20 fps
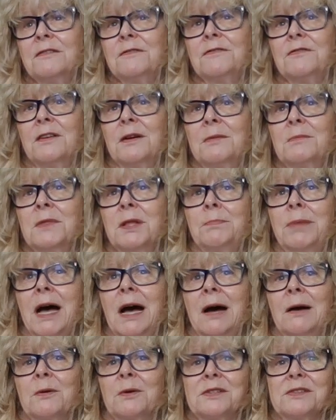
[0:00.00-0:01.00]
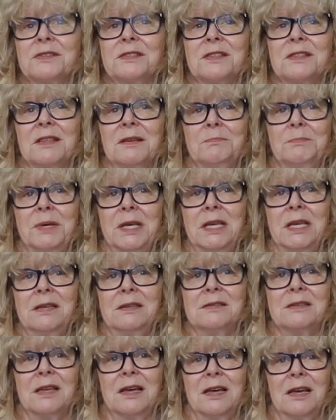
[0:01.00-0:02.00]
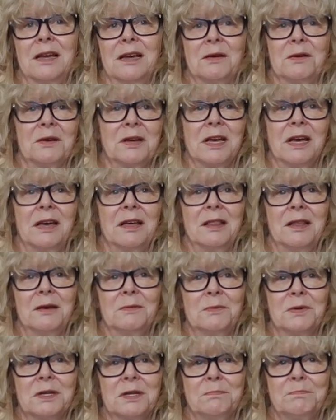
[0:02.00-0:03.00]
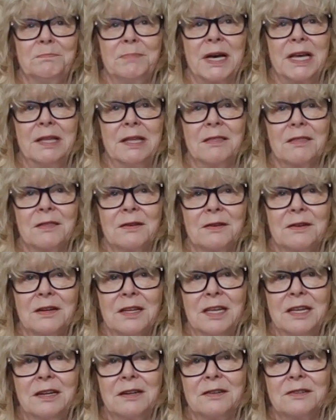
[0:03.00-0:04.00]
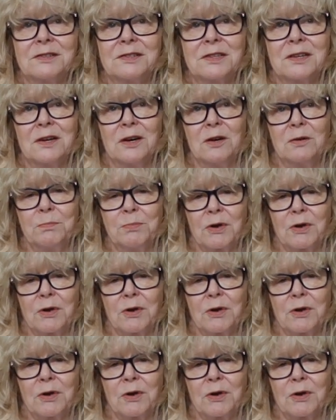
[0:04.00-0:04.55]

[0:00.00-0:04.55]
from the powers that be saying, okay, they wouldn't bite 30 years ago.